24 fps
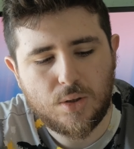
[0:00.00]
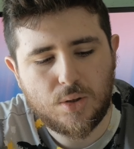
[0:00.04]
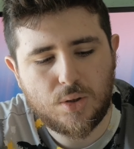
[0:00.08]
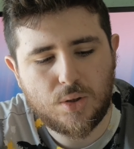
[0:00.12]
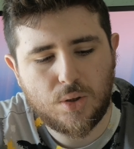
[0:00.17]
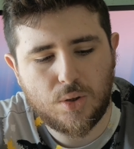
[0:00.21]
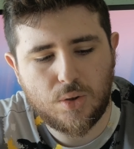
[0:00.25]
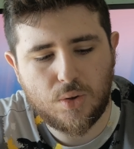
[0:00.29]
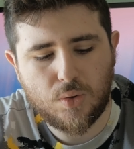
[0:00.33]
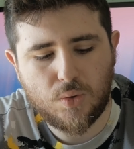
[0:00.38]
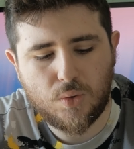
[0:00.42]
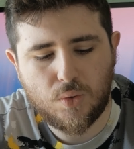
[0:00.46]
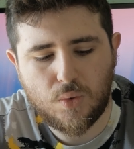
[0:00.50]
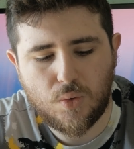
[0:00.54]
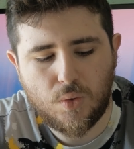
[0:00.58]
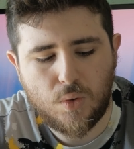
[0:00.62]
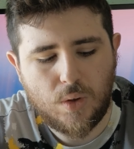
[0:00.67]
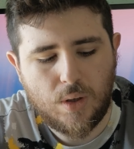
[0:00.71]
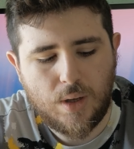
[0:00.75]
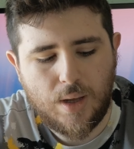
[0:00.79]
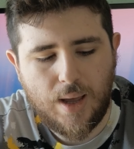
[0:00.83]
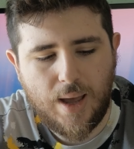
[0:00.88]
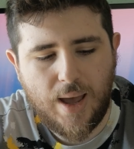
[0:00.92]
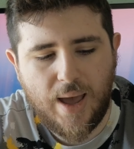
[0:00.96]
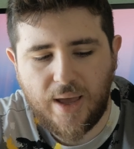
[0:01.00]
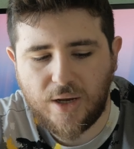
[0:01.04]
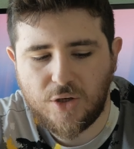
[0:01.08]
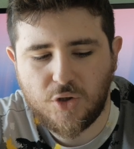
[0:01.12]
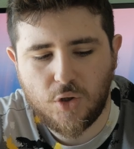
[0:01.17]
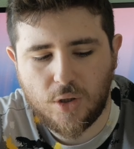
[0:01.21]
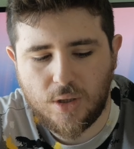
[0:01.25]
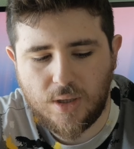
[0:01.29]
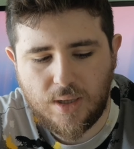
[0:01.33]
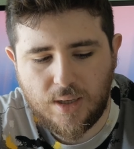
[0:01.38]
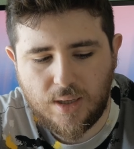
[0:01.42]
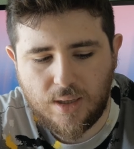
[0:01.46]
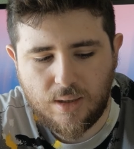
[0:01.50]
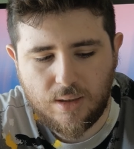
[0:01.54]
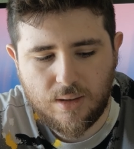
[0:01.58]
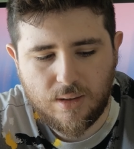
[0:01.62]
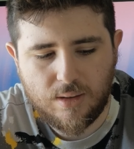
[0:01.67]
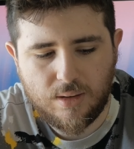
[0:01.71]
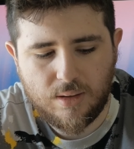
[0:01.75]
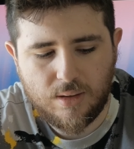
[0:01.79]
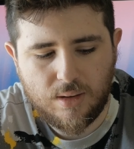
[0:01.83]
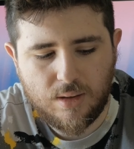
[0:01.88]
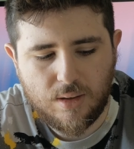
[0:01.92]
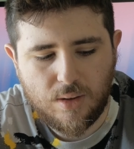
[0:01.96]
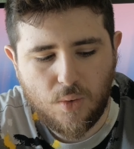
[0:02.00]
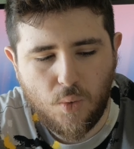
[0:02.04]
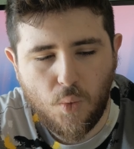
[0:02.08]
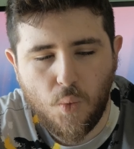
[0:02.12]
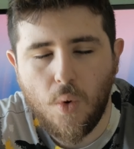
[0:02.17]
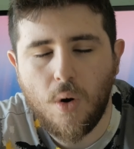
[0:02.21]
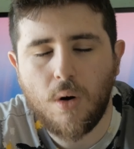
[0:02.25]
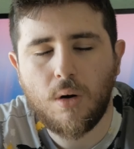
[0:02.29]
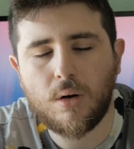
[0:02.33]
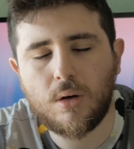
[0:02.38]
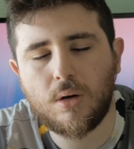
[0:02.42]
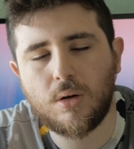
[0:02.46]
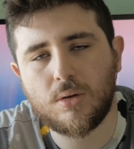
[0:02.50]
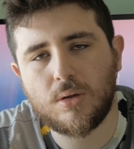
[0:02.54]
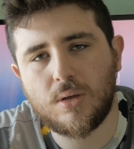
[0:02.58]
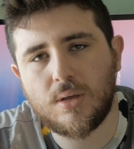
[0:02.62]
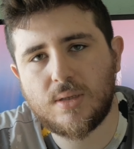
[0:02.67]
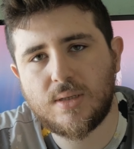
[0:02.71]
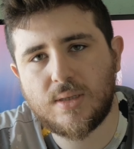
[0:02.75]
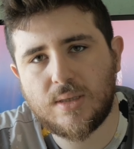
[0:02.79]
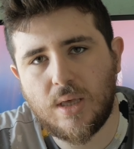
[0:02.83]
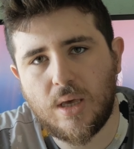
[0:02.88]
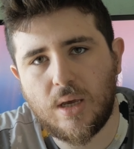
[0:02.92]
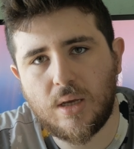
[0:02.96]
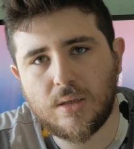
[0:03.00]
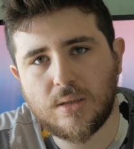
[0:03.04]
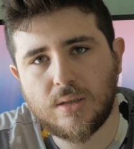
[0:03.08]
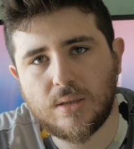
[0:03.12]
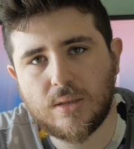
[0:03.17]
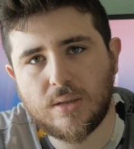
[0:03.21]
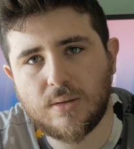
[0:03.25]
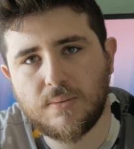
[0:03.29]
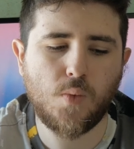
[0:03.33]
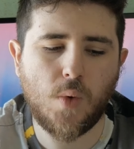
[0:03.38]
to actually work on these things.